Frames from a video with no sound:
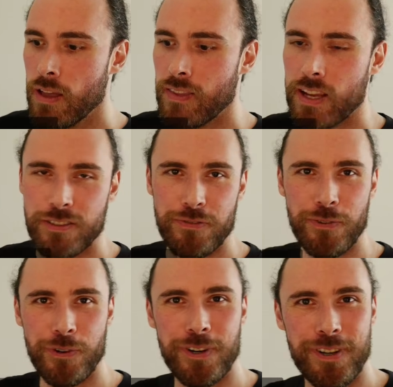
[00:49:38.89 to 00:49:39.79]
That is
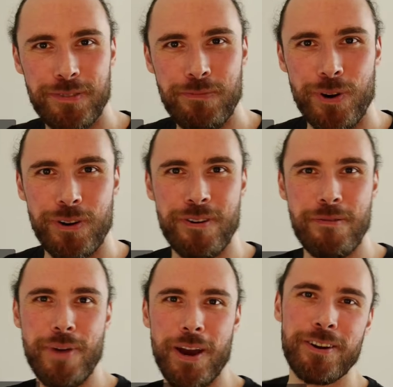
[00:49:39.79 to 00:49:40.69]
for the more
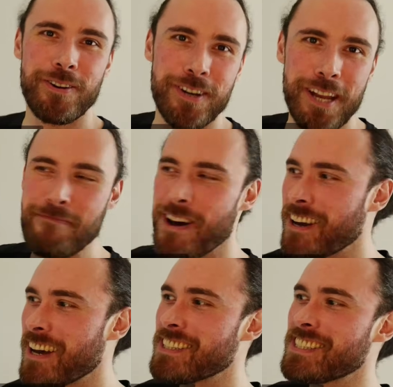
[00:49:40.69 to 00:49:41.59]
paranoid among
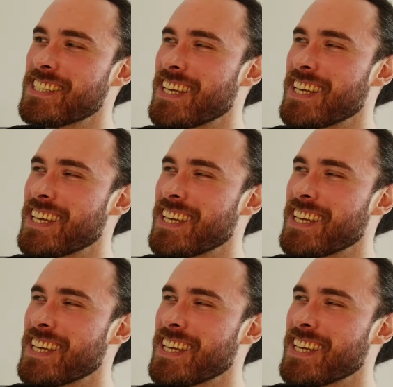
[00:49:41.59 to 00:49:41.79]
us.